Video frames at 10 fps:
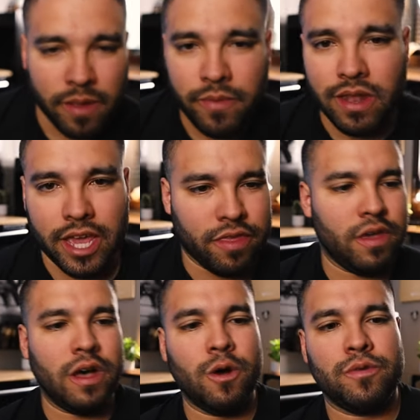something like
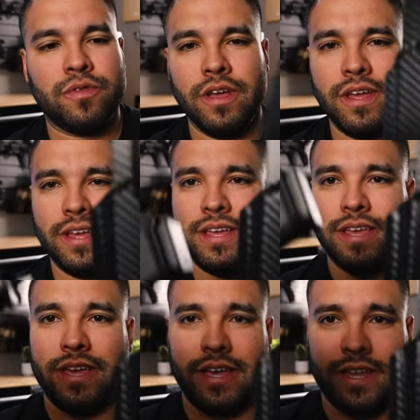the Oath
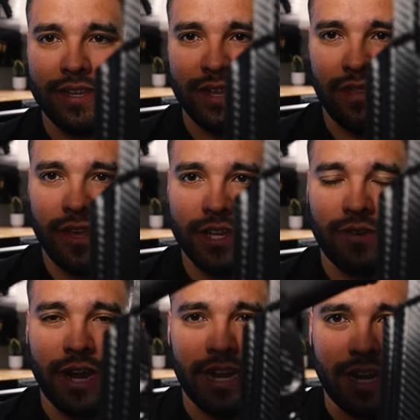is
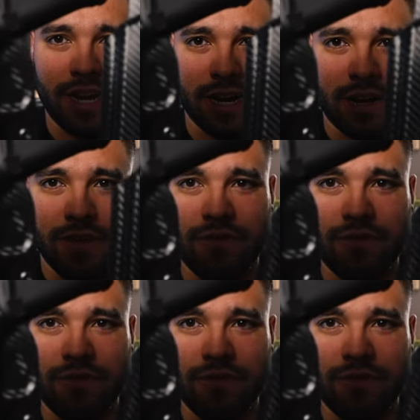this right here.